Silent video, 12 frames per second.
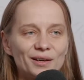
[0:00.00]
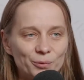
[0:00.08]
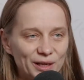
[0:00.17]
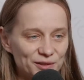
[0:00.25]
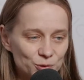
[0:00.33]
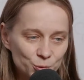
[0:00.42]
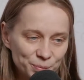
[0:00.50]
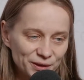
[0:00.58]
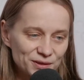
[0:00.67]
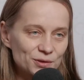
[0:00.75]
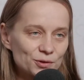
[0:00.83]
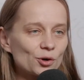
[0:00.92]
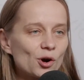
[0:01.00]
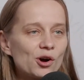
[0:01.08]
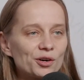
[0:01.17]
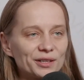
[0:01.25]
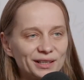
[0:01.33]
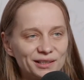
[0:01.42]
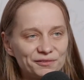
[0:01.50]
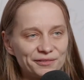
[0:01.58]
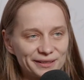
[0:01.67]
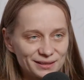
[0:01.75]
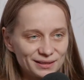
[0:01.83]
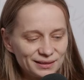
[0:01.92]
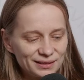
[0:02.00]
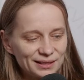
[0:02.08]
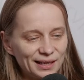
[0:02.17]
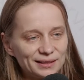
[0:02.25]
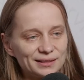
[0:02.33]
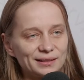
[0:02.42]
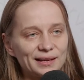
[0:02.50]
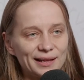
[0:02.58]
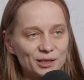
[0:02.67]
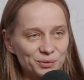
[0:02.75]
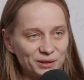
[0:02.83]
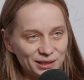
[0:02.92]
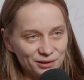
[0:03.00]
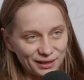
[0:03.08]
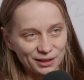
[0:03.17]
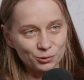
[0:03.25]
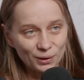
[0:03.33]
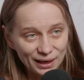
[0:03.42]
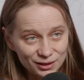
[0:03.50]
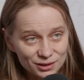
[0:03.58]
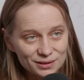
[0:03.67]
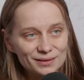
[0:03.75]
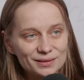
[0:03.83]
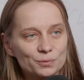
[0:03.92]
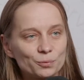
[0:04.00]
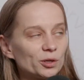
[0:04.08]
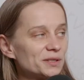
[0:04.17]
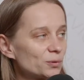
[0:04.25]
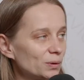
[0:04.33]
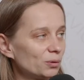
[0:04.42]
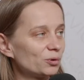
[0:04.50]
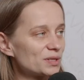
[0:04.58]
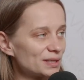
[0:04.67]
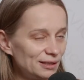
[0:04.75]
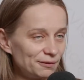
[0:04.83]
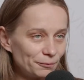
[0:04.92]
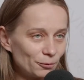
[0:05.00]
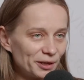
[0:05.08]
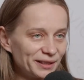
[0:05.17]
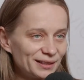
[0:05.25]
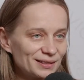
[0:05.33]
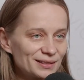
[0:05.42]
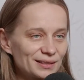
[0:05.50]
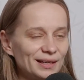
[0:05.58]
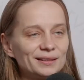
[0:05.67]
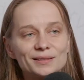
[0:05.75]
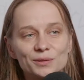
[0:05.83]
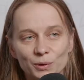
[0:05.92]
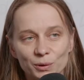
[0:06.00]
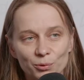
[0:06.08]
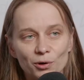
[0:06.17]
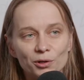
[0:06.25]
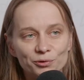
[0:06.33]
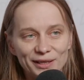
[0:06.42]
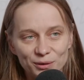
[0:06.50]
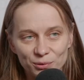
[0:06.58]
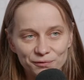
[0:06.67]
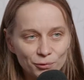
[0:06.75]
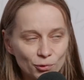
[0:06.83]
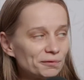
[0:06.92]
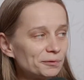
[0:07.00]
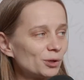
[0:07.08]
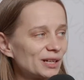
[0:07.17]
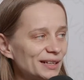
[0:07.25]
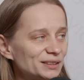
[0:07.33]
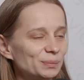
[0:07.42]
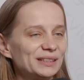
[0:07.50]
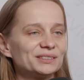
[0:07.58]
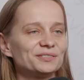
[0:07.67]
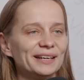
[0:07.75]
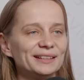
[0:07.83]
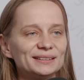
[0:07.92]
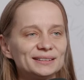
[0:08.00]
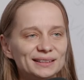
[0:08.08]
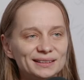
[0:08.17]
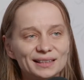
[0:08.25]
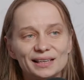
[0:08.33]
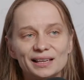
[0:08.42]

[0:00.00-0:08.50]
We are super strong in facilitating helping evacuations once we receive warnings, and this we were already before forecast-based financing.